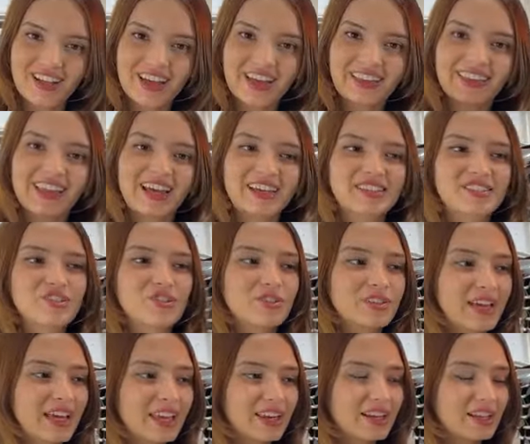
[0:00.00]
headlights,
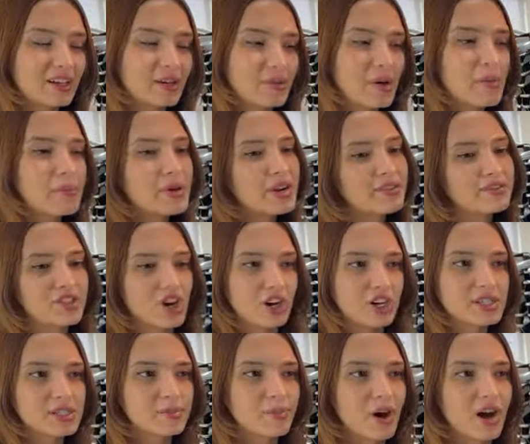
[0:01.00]
you'll get a, a bit of
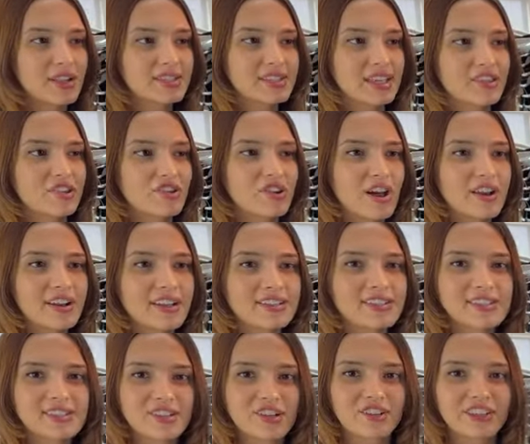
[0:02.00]
dark spots and they're not
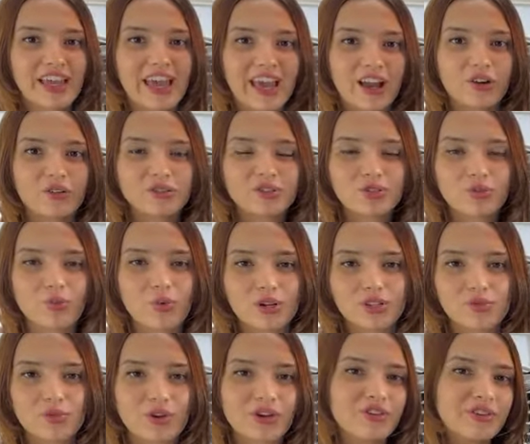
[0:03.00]
necessarily angled
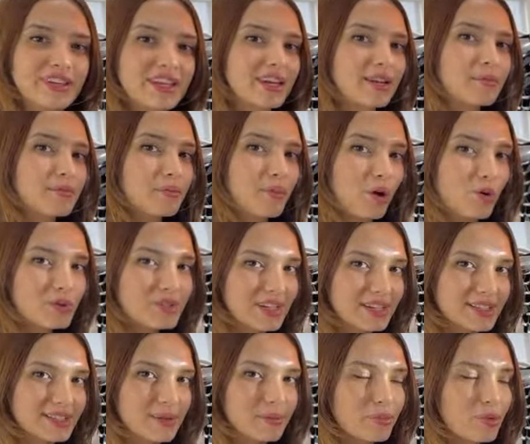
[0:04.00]
towards where you need it most
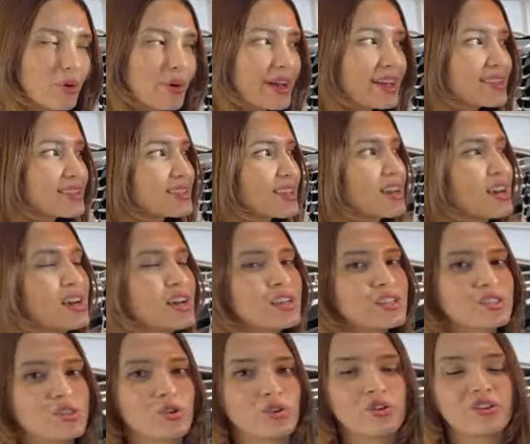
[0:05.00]
at some points.
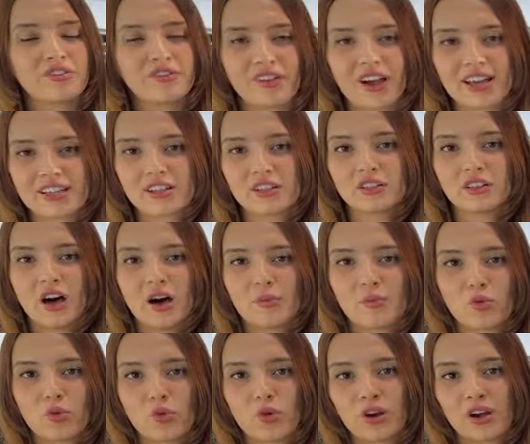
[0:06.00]
So you'll find a
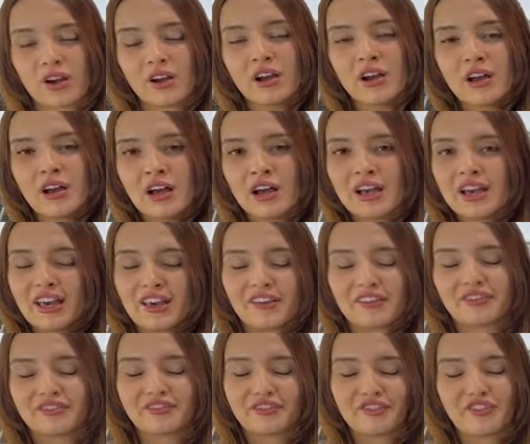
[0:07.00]
lot more
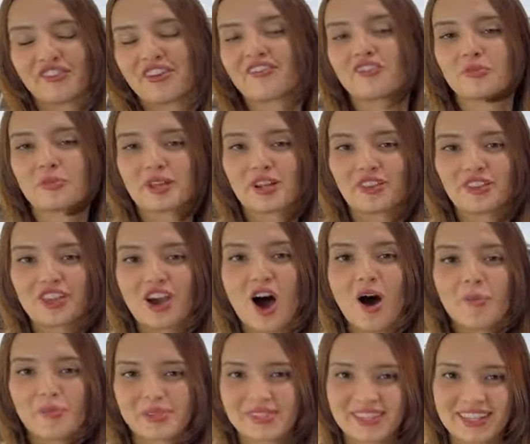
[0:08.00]
if you've ever been on the
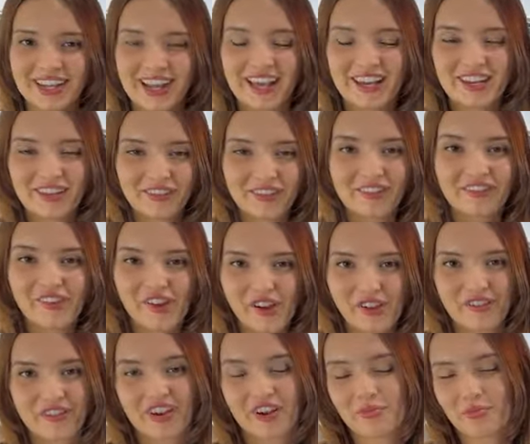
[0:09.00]
opposite end of a
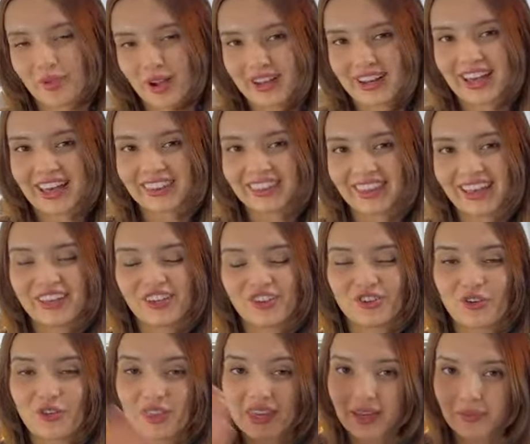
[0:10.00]
very, very bright headlight, you
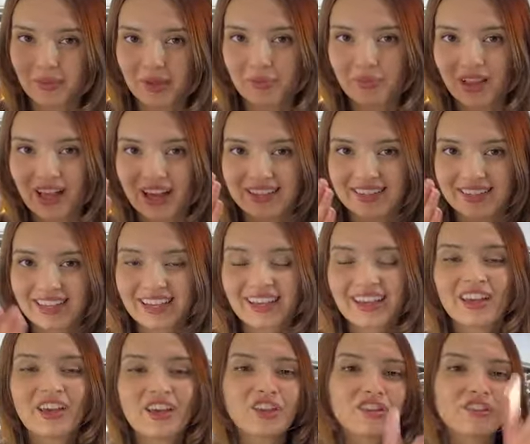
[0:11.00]
know they can be
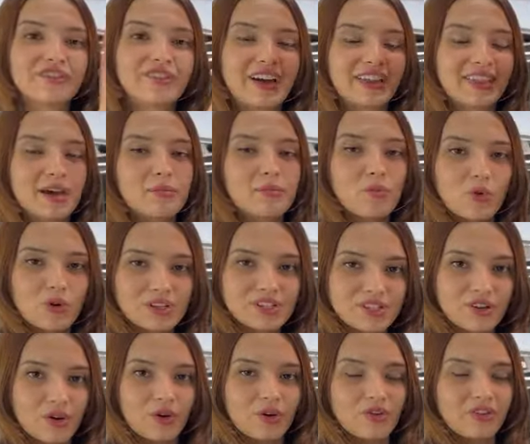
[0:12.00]
blinding. You'll find that more
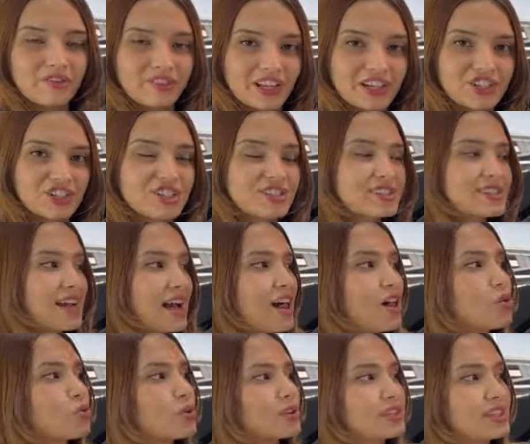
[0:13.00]
so on reflection
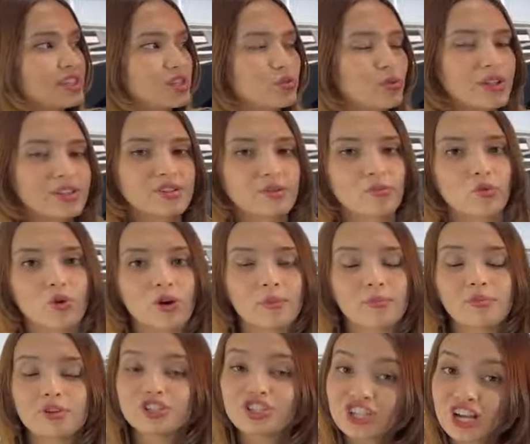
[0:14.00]
style, where these ones are more
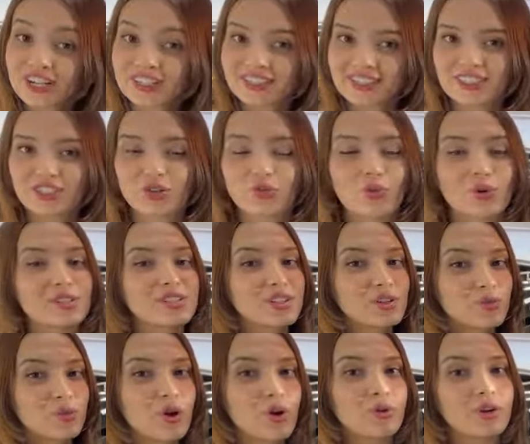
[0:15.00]
projected towards
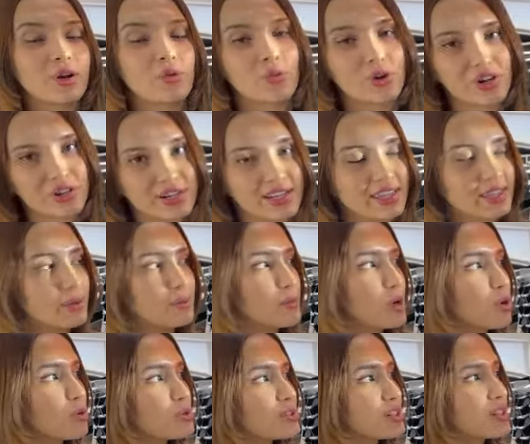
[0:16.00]
the road and where you need them
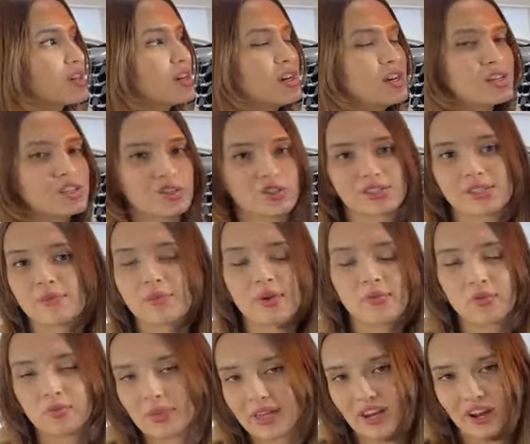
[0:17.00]
most. So some
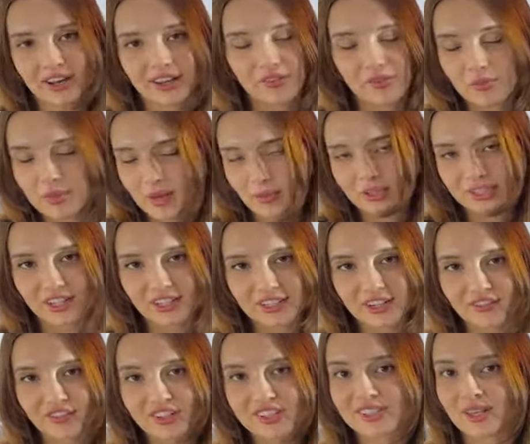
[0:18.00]
people may not even be able to tell a
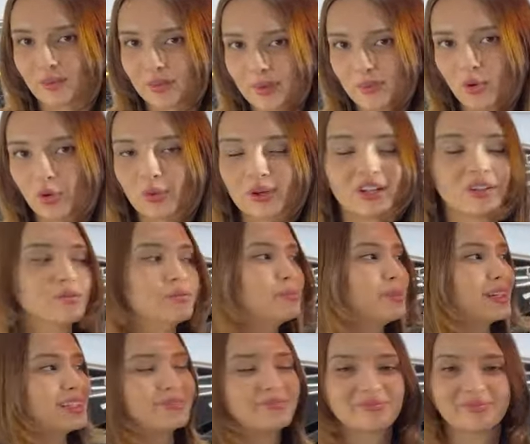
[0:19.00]
difference, some people will,
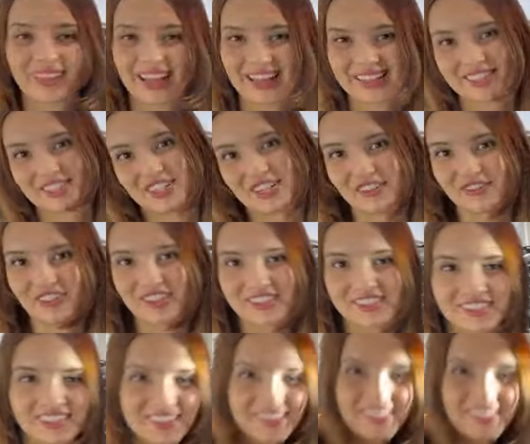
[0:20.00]
but that's the difference